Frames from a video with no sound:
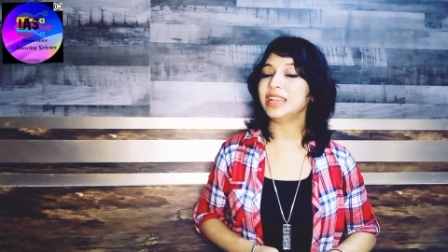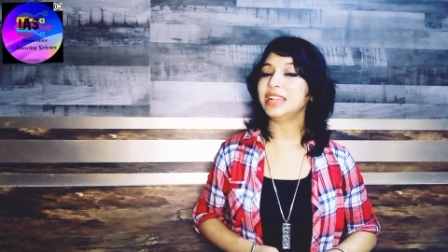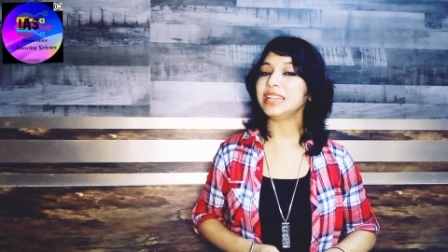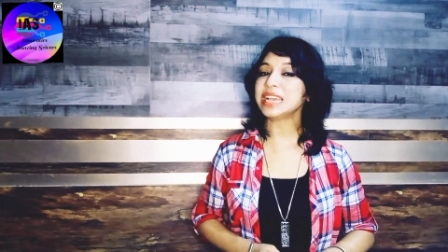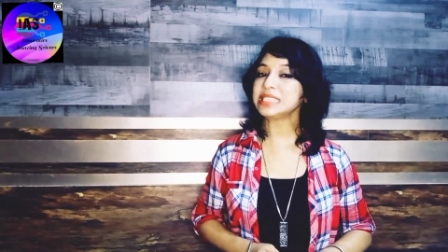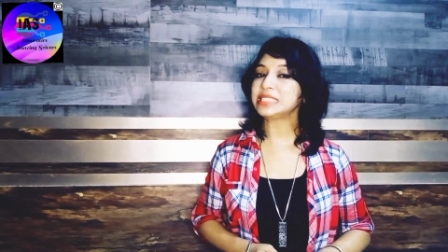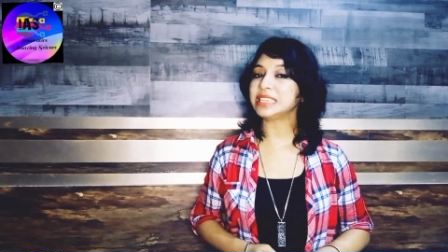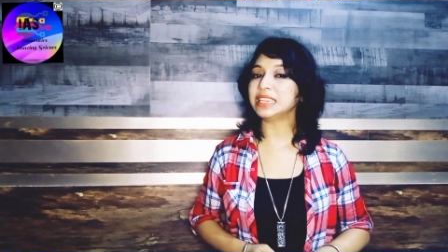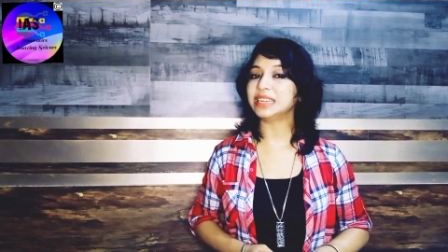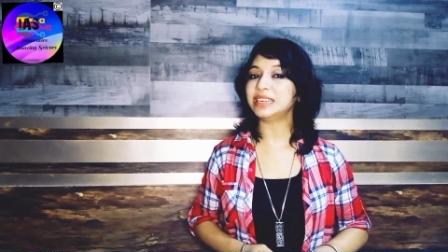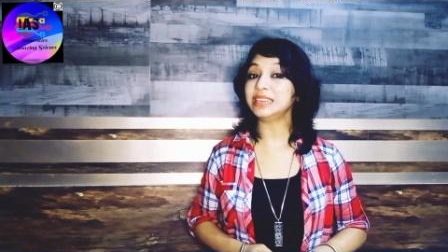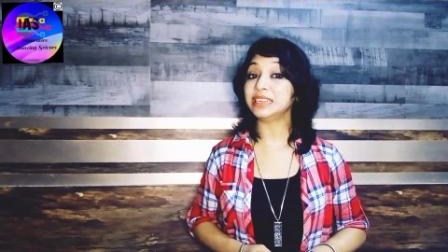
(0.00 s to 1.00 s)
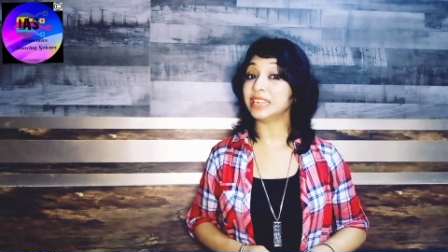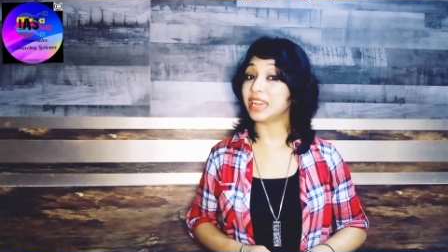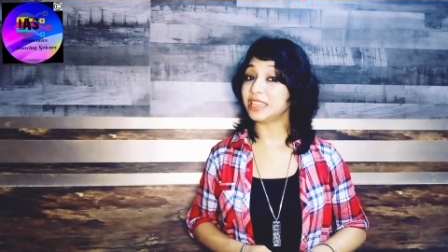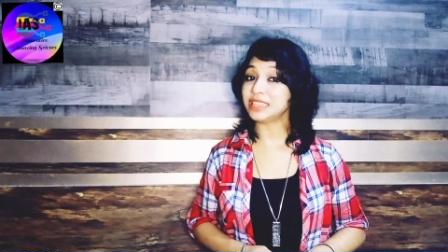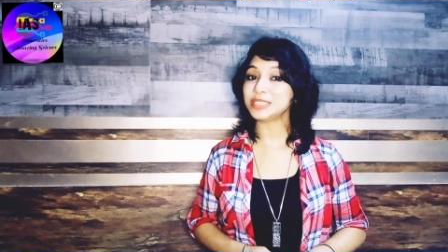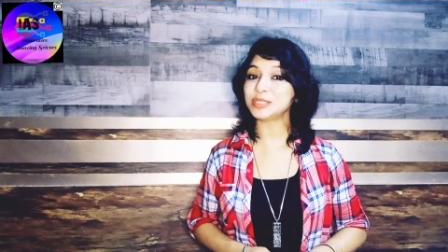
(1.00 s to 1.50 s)
Let's hear
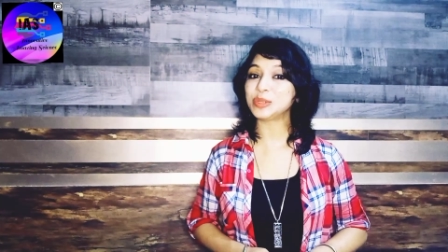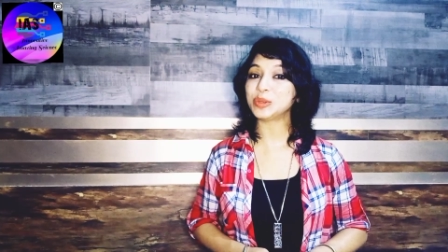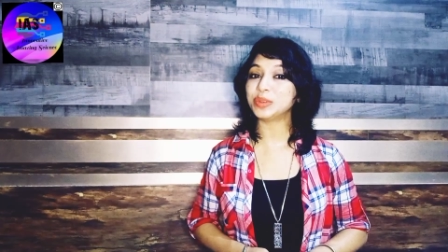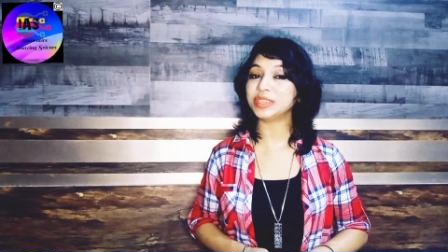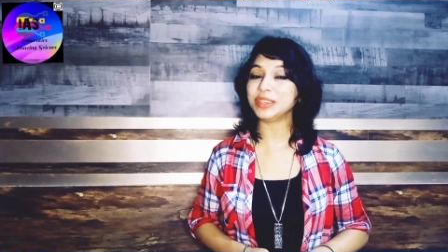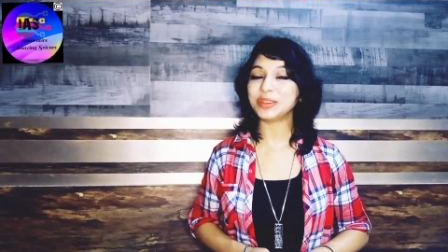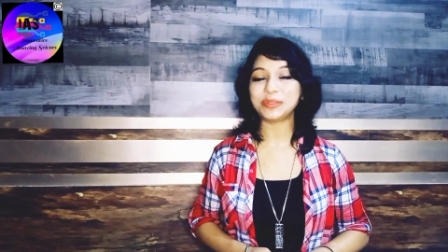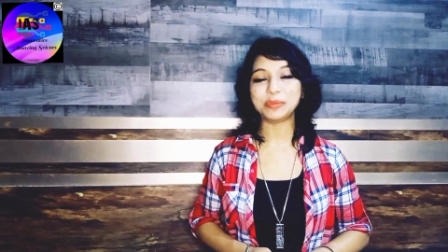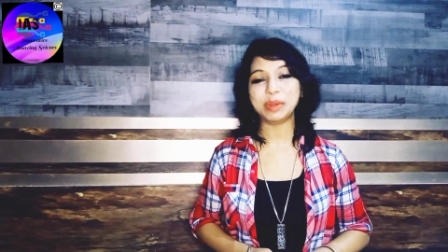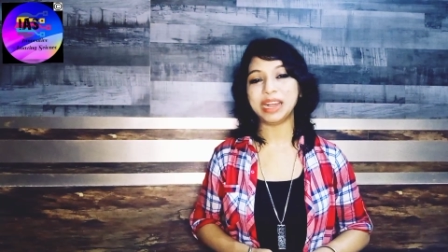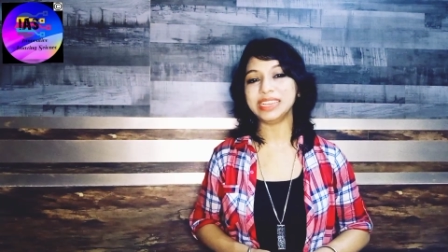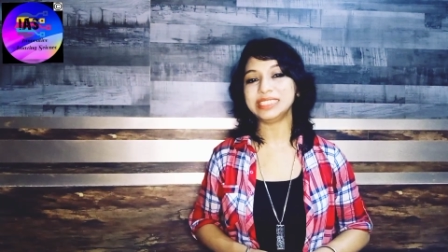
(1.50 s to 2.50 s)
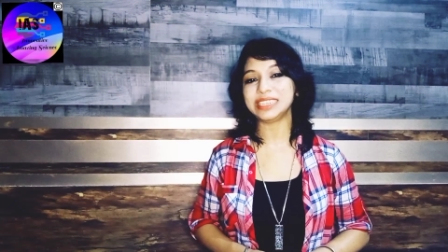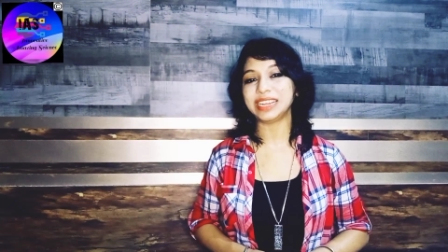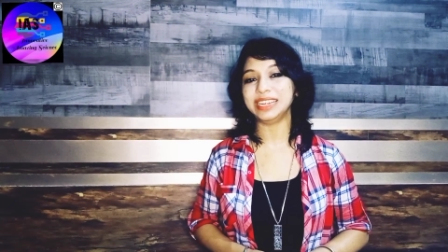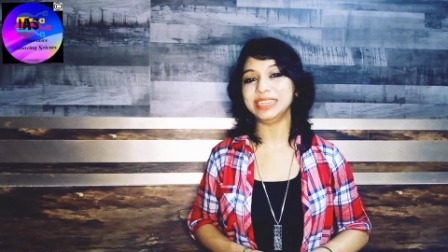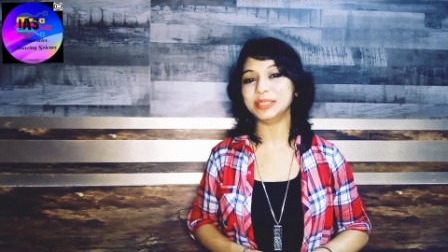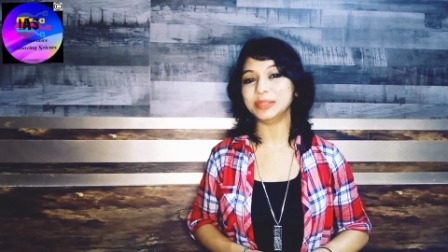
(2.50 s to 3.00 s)
another story of my
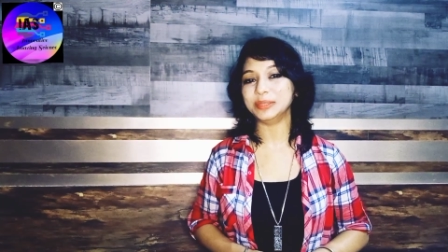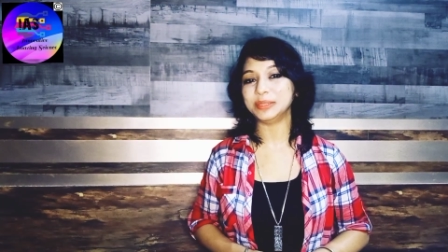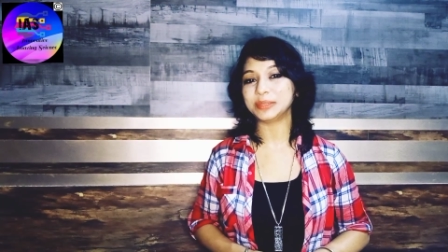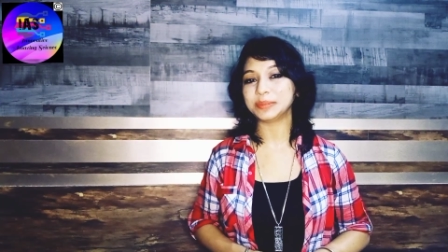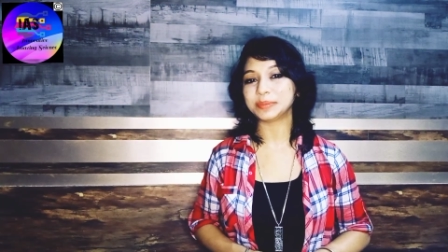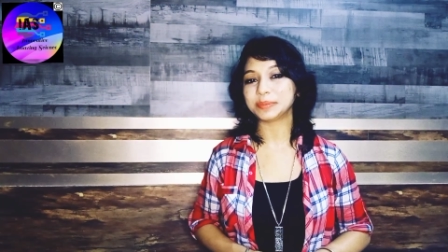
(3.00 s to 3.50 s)
childhood.